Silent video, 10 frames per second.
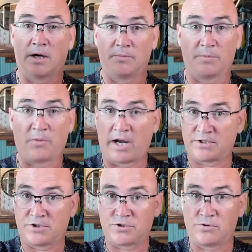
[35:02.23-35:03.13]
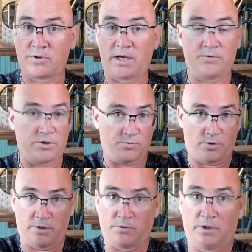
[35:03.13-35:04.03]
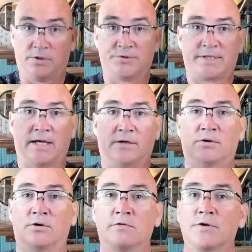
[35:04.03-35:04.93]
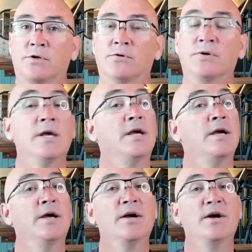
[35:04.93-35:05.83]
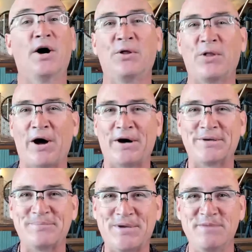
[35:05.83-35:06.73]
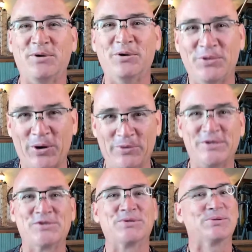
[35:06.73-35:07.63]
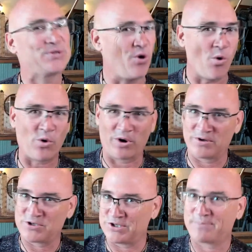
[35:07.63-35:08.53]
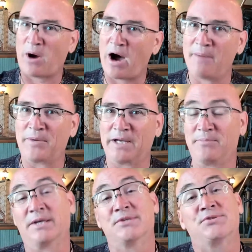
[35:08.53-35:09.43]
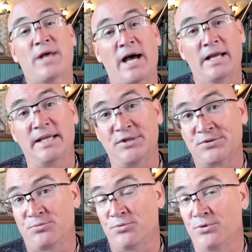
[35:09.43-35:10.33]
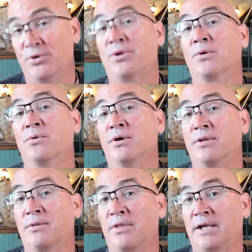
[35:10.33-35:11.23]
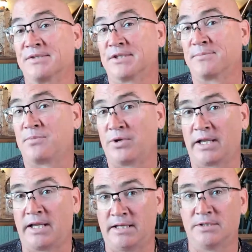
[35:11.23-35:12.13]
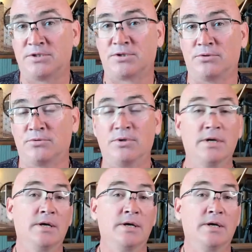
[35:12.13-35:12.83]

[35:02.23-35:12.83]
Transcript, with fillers: Um, the practitioner ring, when you run one of those down over you, a lot of people notice those cords just popping because that is really one of the things that's put into